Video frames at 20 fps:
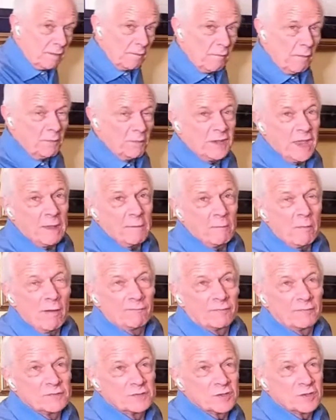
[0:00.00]
when we came home
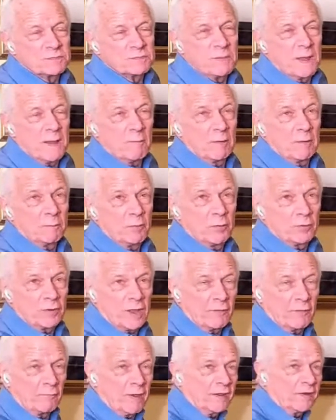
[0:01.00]
from church, Mom would put
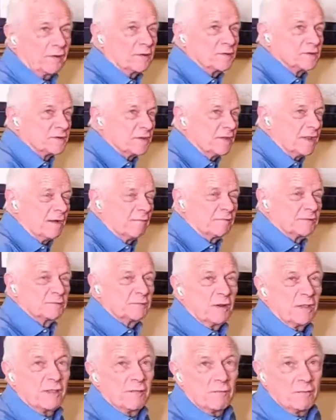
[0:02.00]
on records, and that was
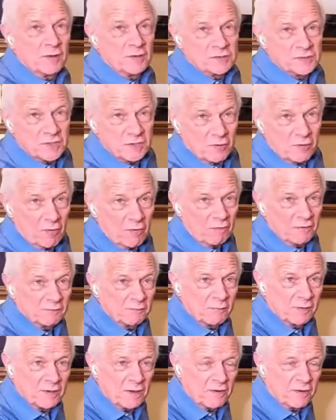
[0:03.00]
one of the ones she always
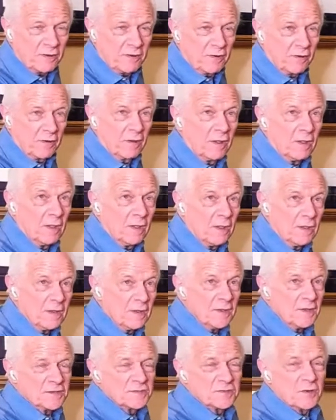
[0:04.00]
wanted to hear.
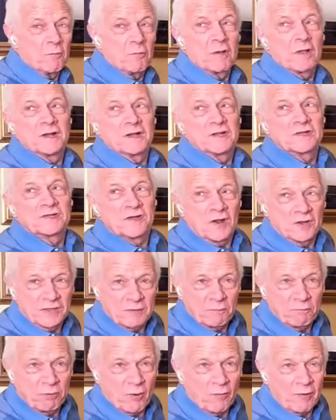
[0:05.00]
So we're going to start the
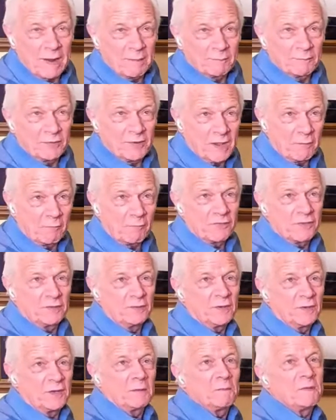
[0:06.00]
program today with a
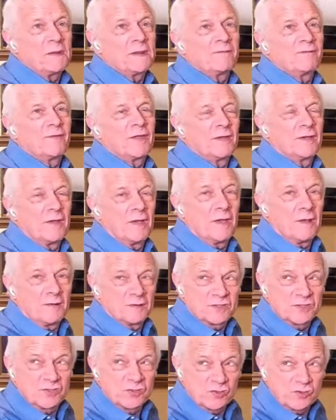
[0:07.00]
little bit of a
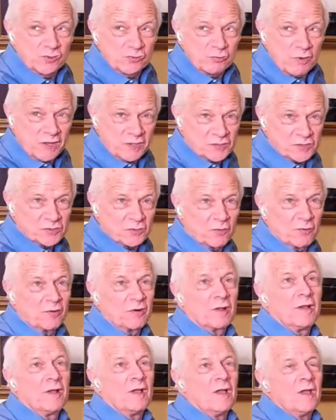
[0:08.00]
switch or
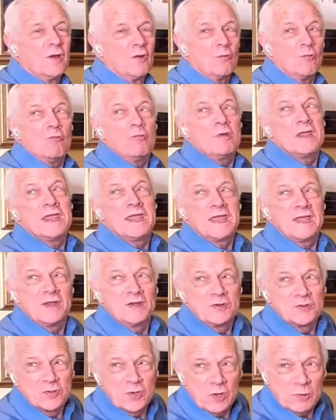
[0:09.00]
a
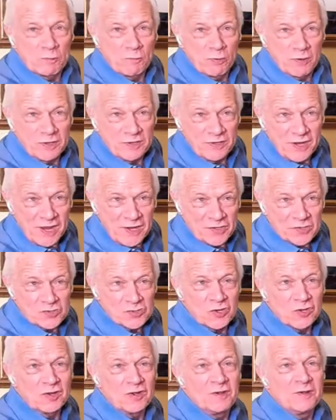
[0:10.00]

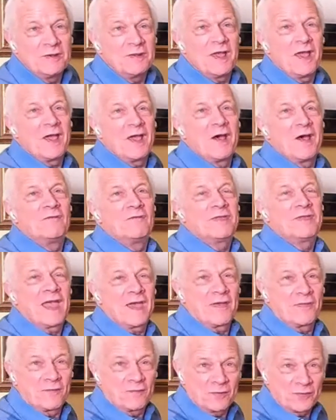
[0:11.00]
reinterpretation of
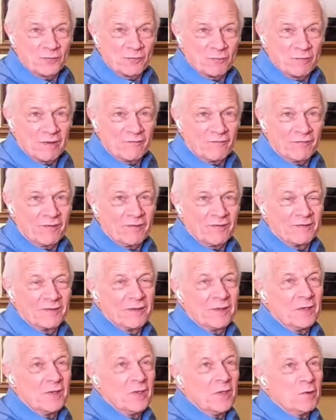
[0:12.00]
Gather at the River,
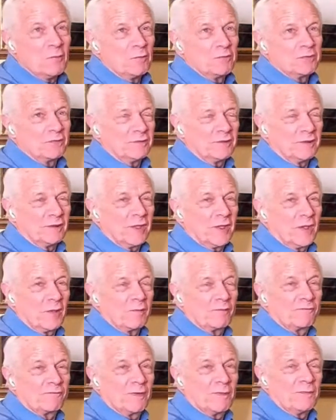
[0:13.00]
with a little
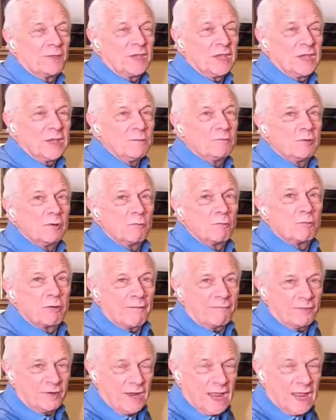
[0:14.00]
help from the Hebrew prophet